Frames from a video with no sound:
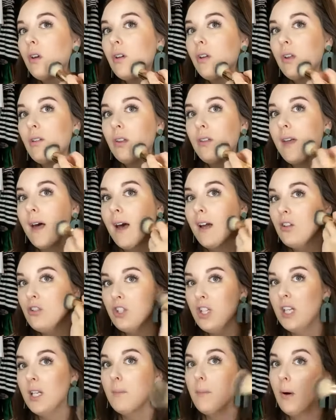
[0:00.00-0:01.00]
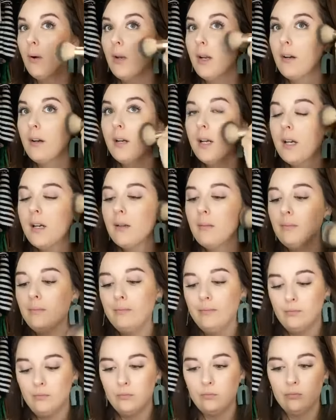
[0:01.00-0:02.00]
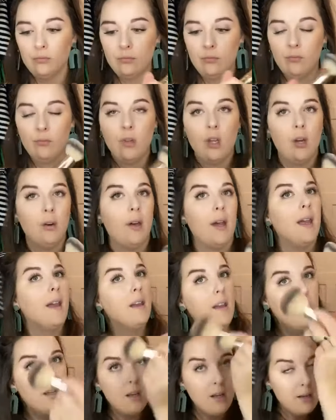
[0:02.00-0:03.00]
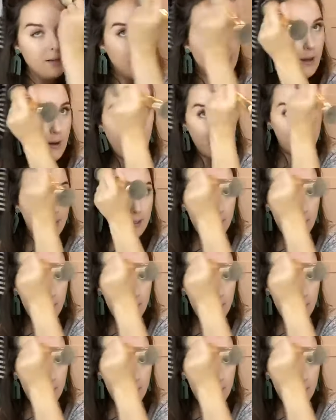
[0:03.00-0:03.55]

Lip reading: that cheekbone area. Okay, now I'm gonna